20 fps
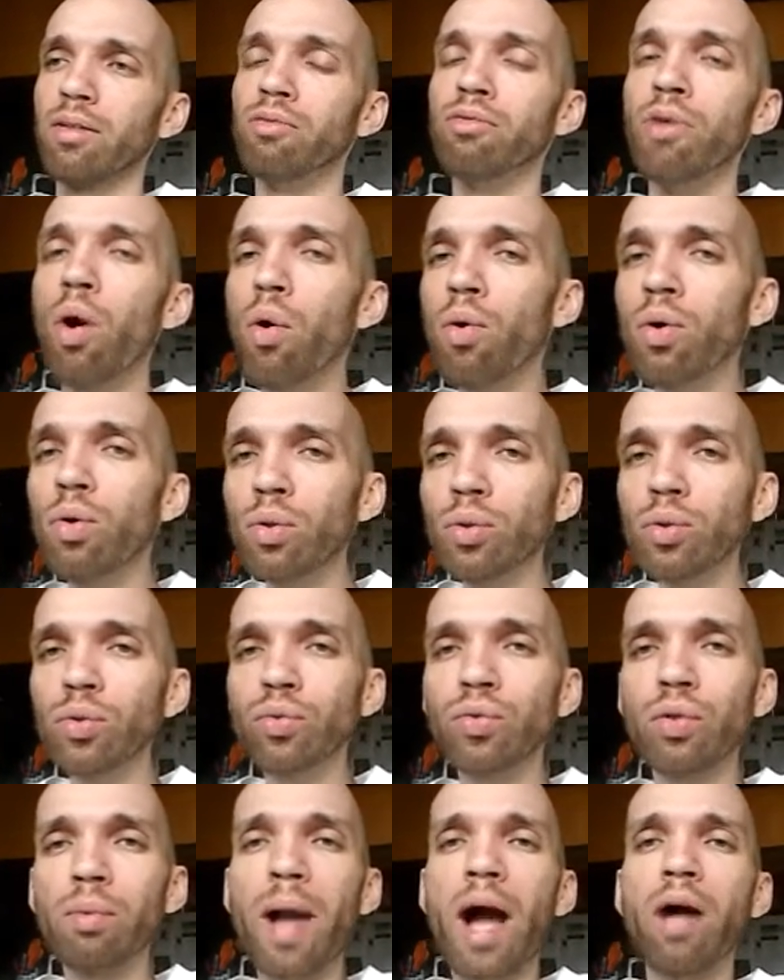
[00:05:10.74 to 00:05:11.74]
vocals,
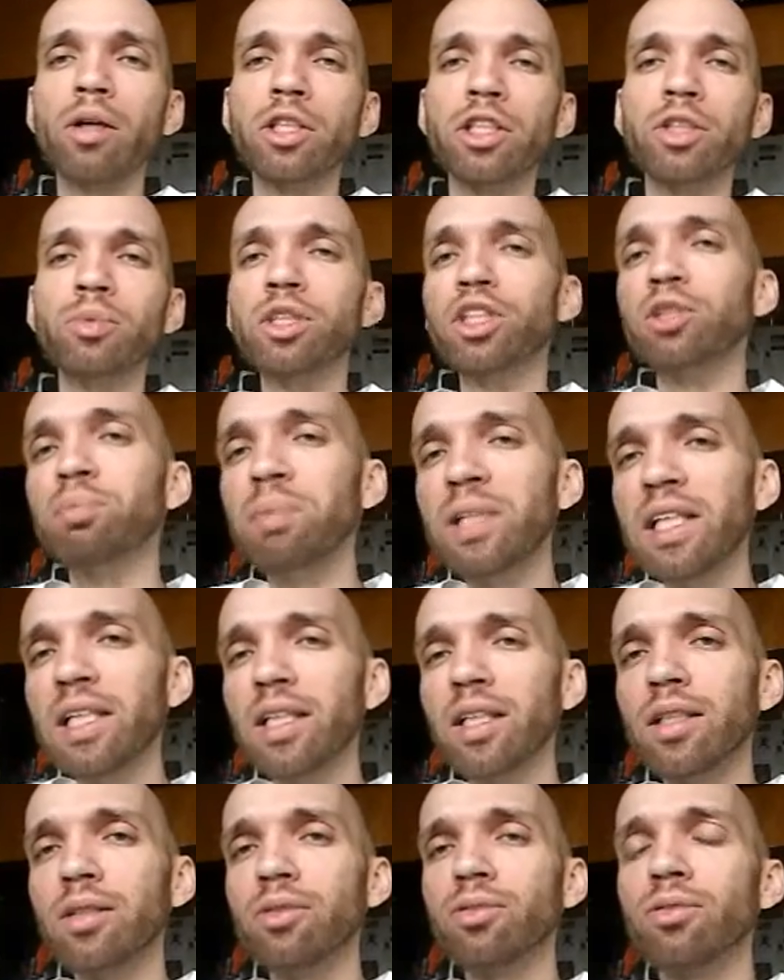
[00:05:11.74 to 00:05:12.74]
from how she was
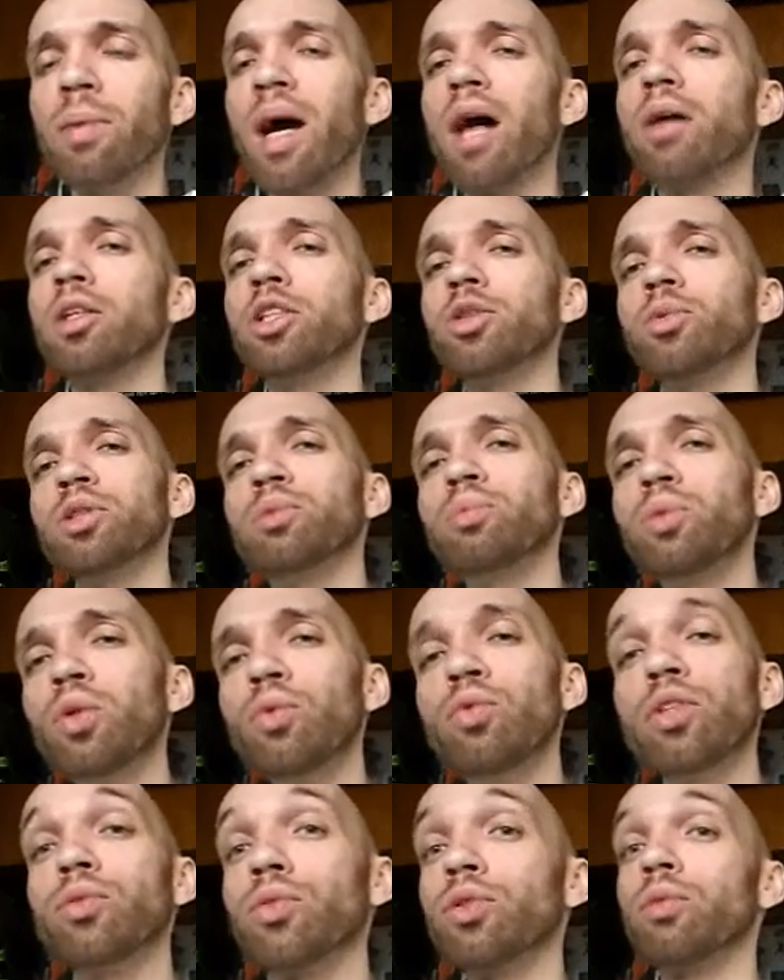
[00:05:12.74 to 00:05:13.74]
speaking, from how she was
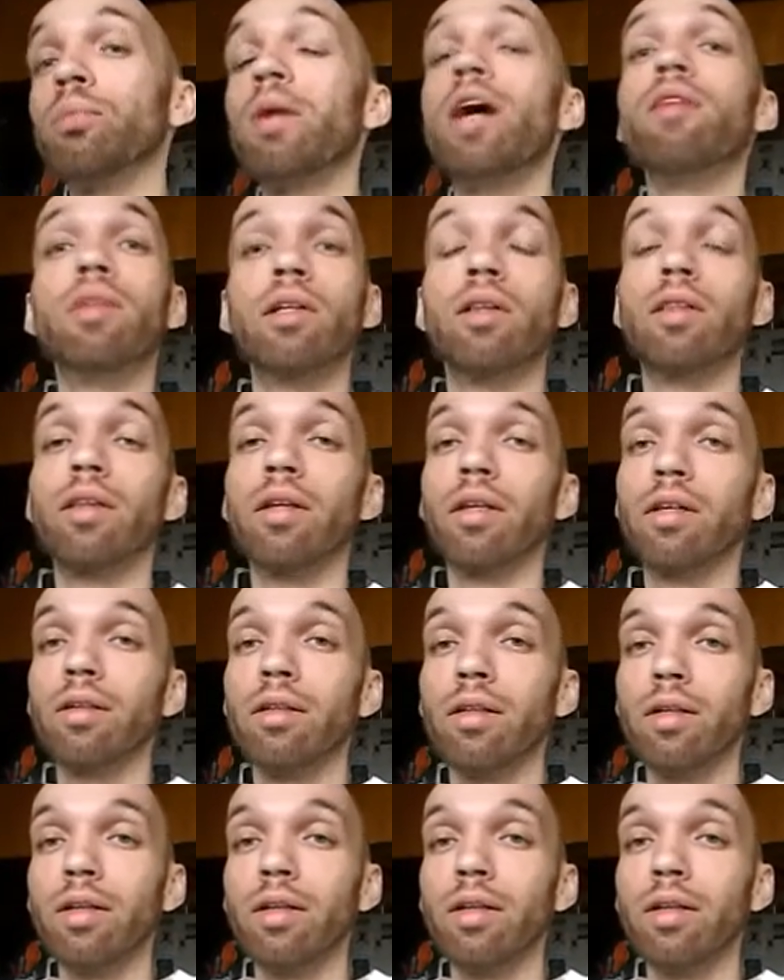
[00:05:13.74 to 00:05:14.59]
moving, from everything.